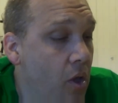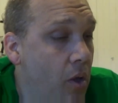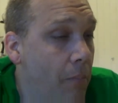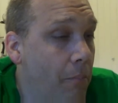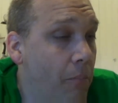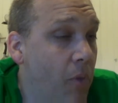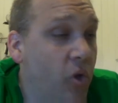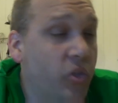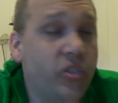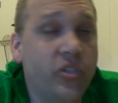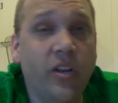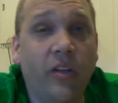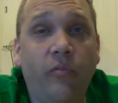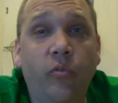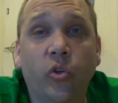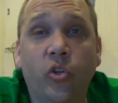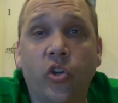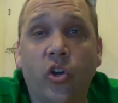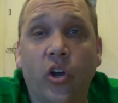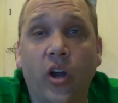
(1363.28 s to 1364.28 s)
Most stuff
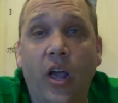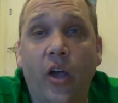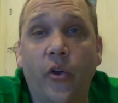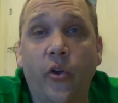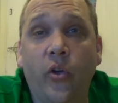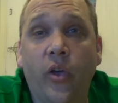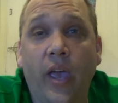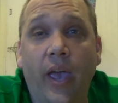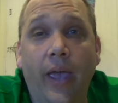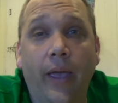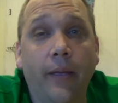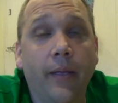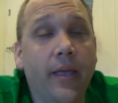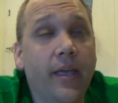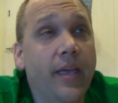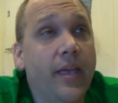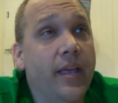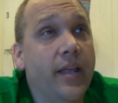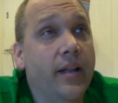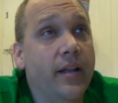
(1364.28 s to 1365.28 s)
will turn out okay.
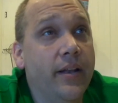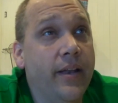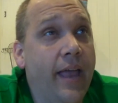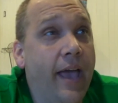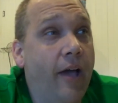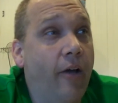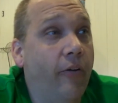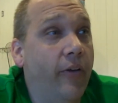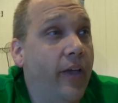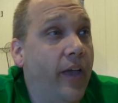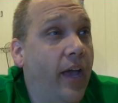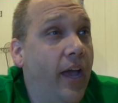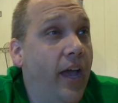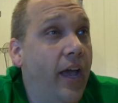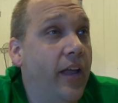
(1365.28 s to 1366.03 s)
Now,